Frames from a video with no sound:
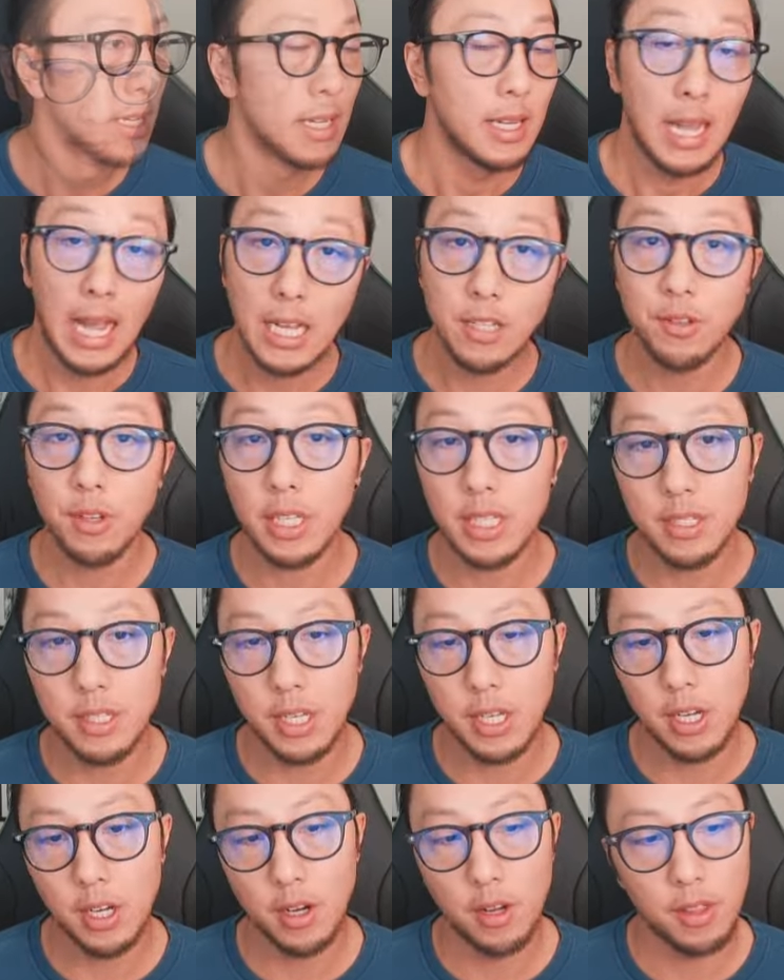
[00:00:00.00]
As you can see
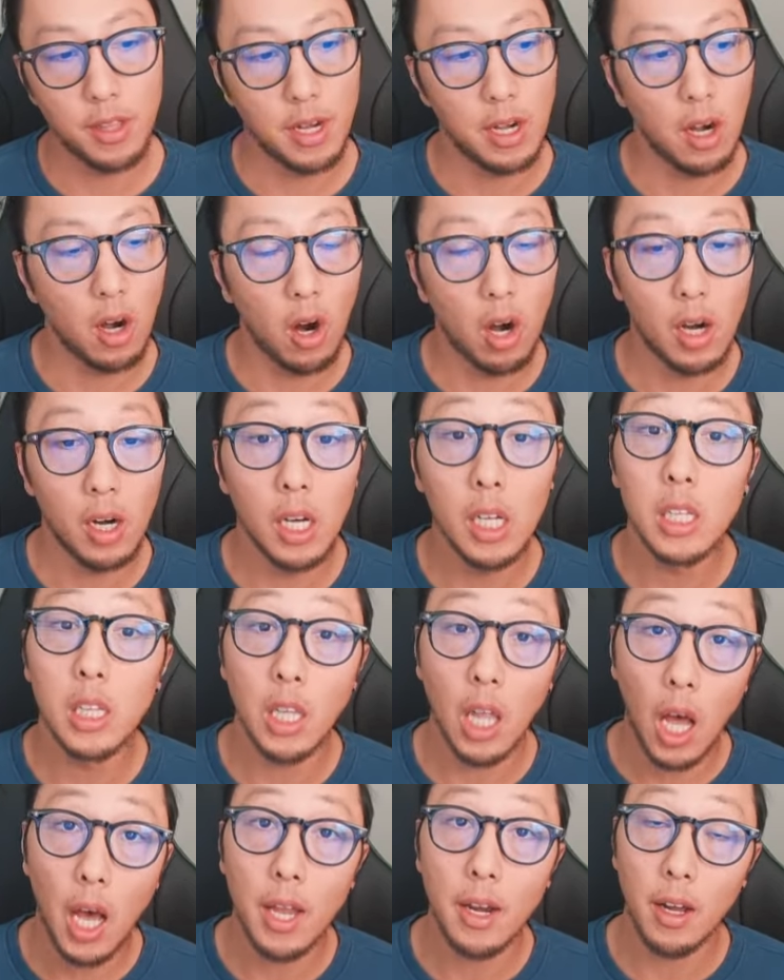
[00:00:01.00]
here, there are a
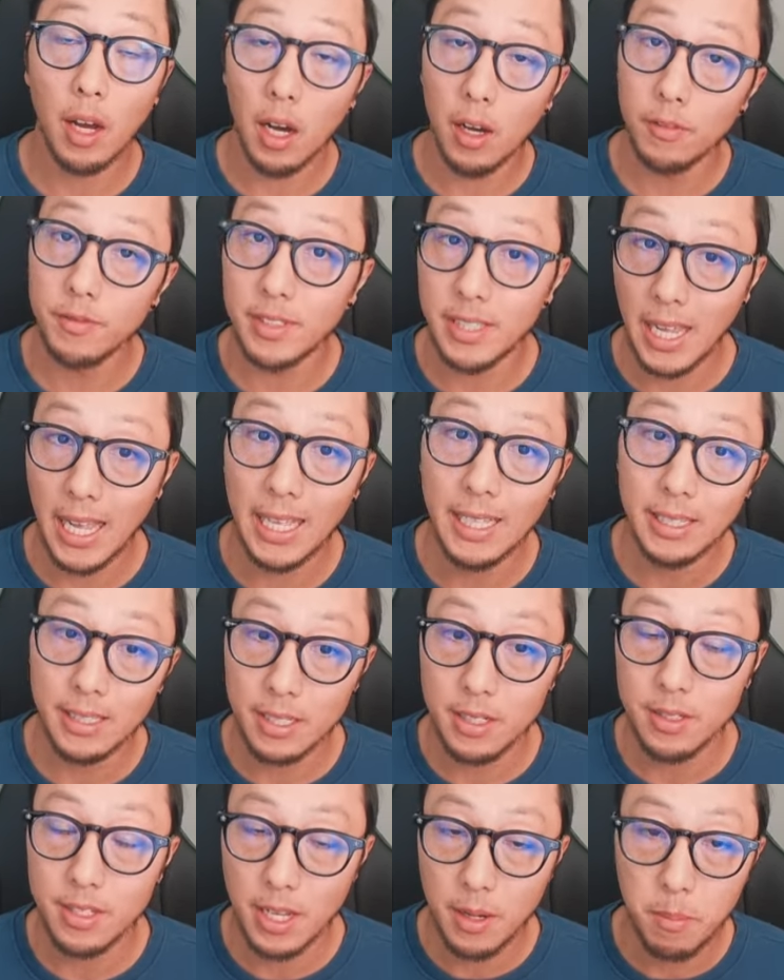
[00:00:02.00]
lot of
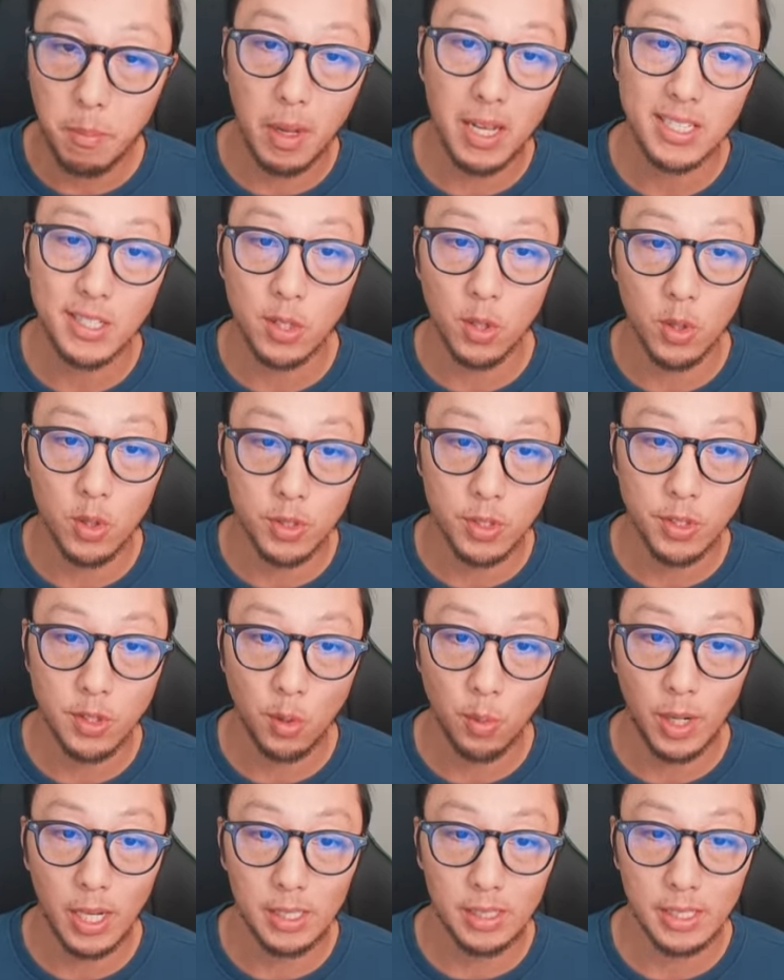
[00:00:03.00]
tendons and muscles
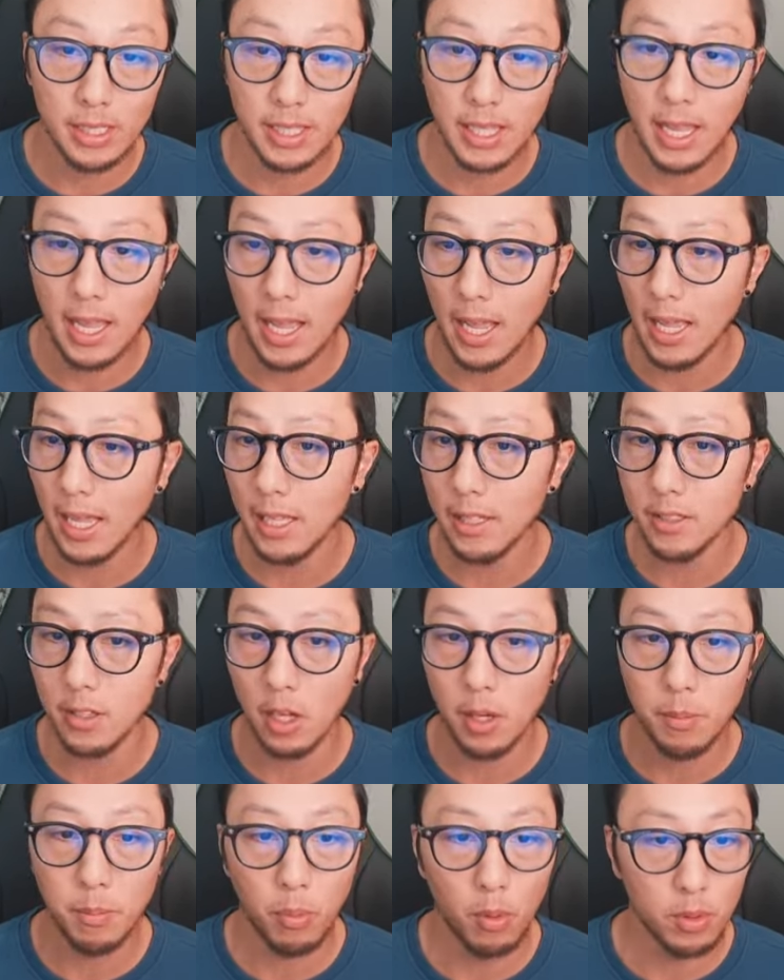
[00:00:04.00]
surrounding the hand
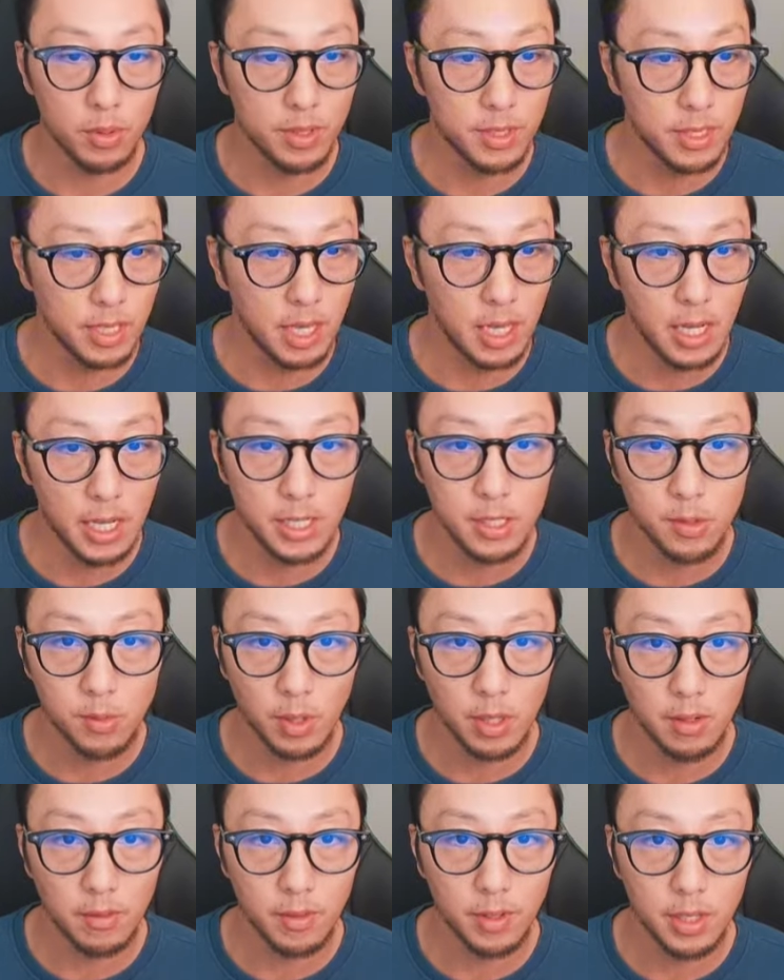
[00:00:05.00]
on both sides, right
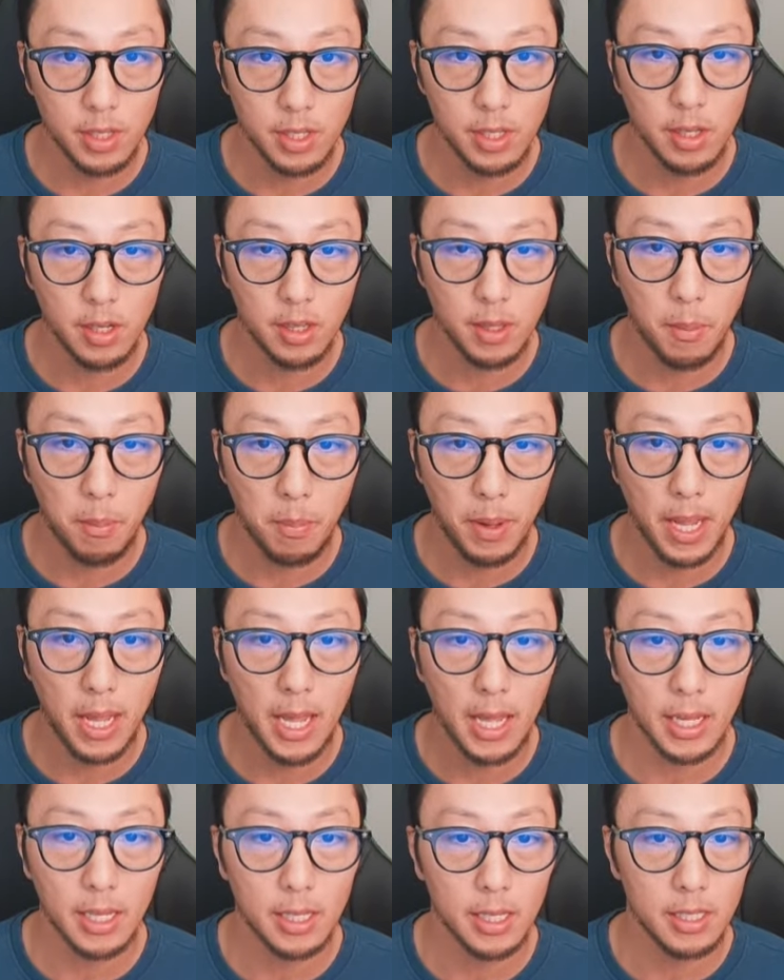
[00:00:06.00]
over here on the
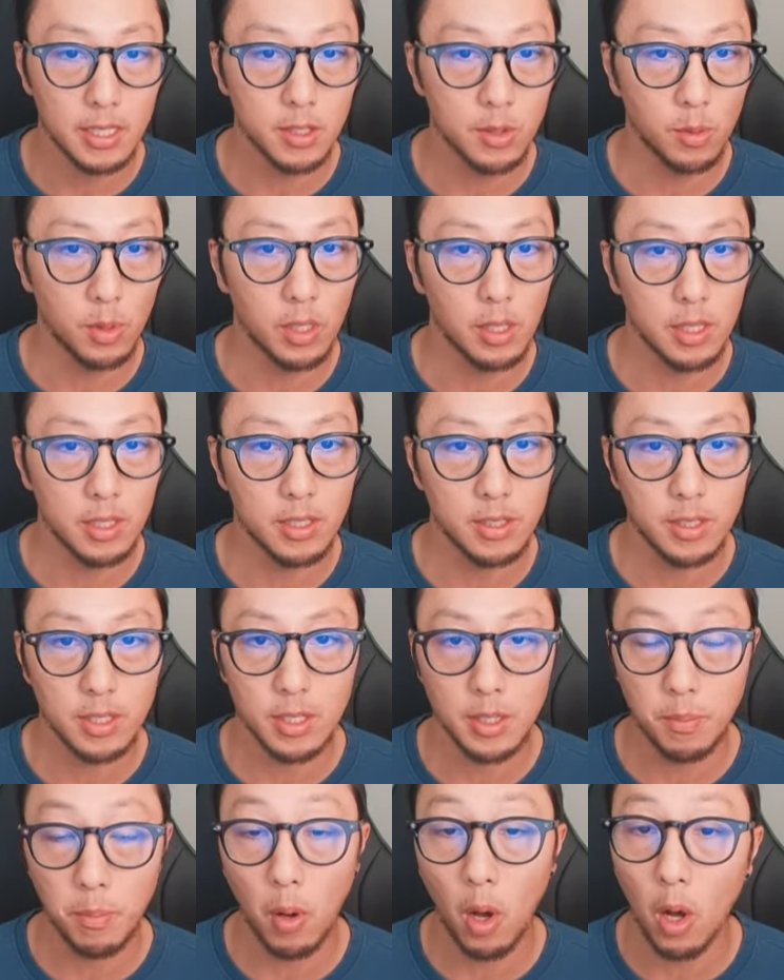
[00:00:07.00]
back, as well as
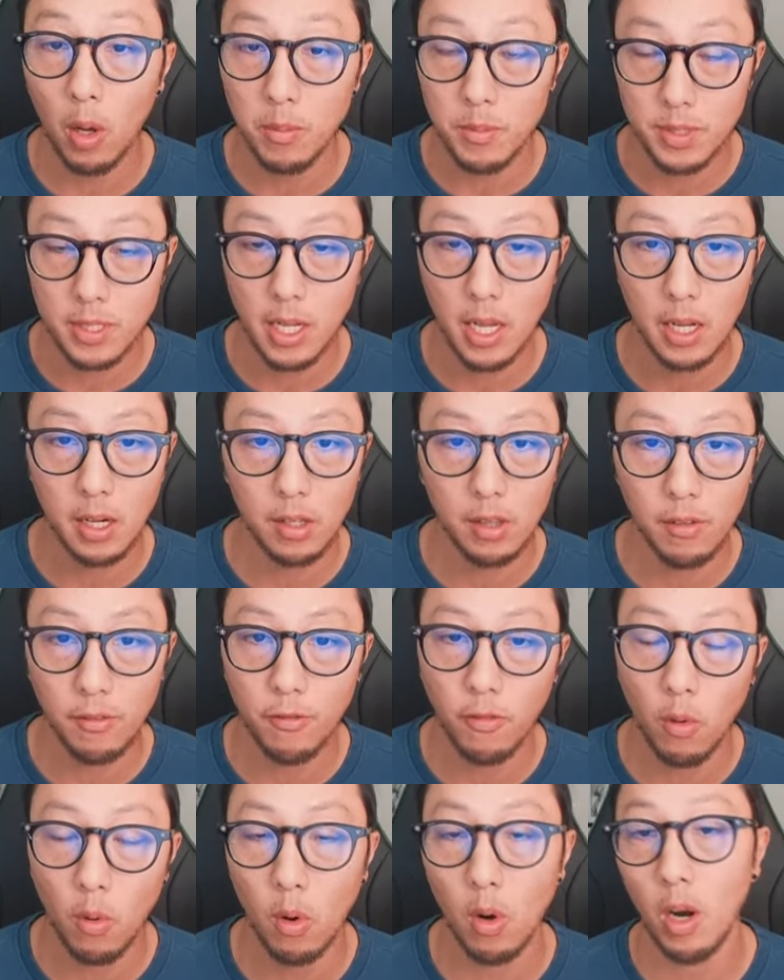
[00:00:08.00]
the palm side on the
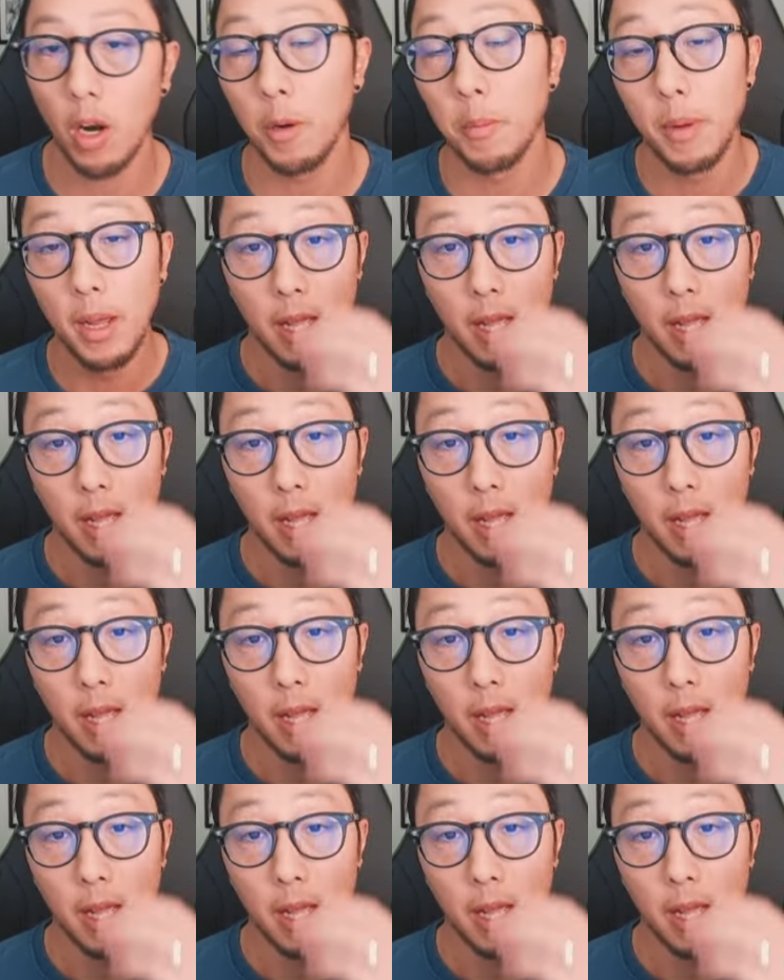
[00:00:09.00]
forearm.